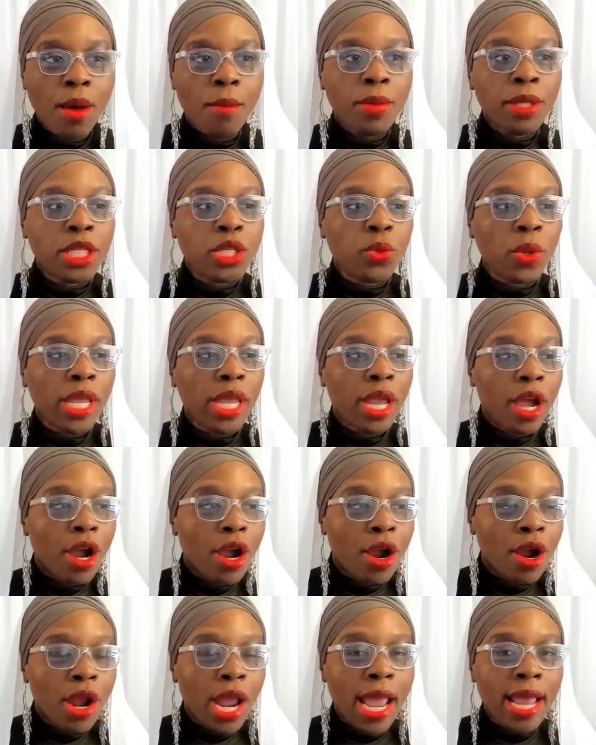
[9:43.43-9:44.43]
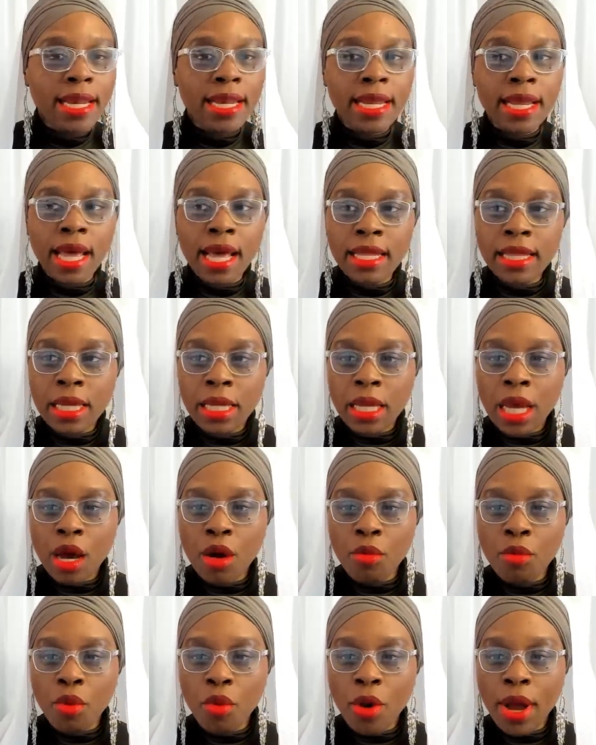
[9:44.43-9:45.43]
between her and the other
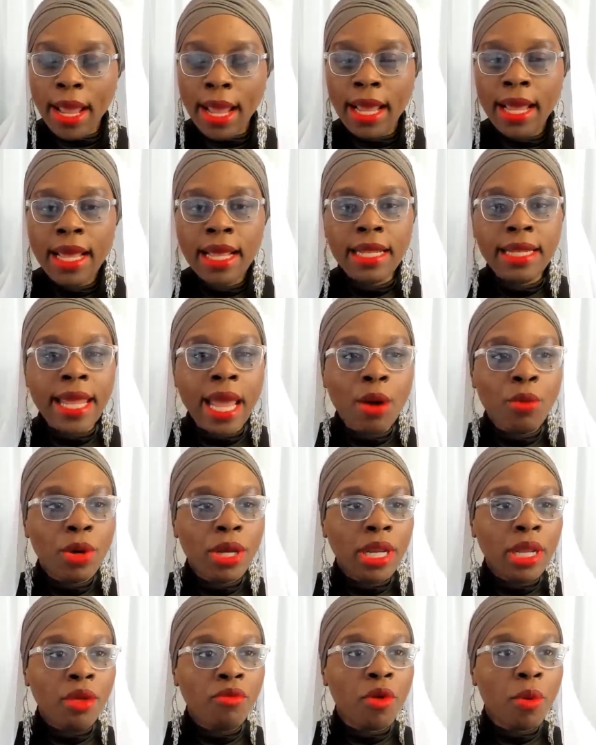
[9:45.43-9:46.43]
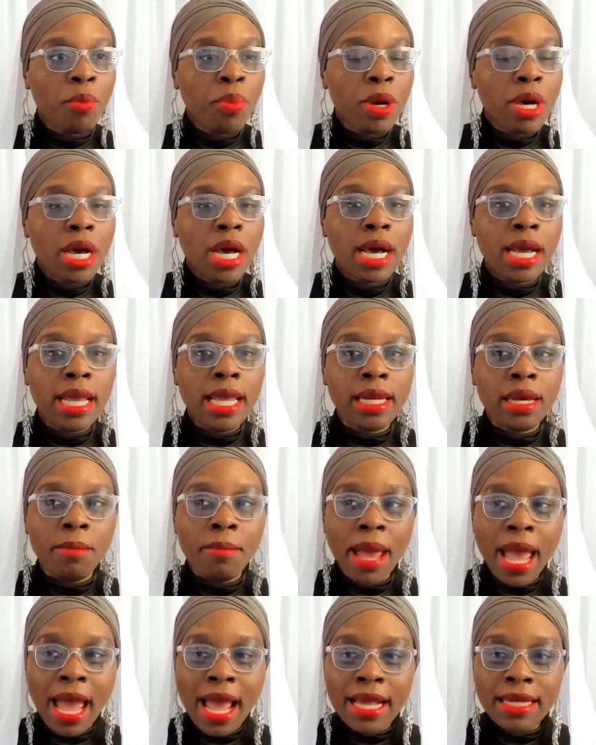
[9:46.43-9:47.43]
young boy that would even put her in a
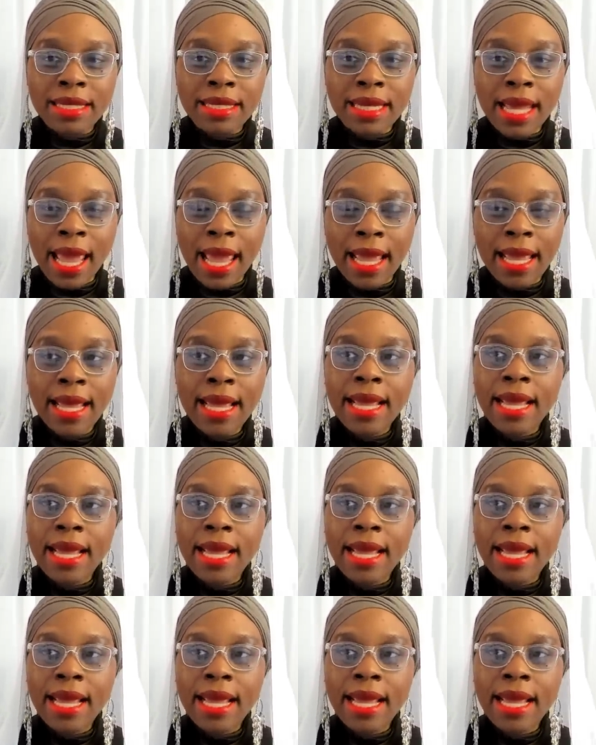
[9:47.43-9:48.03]
mindset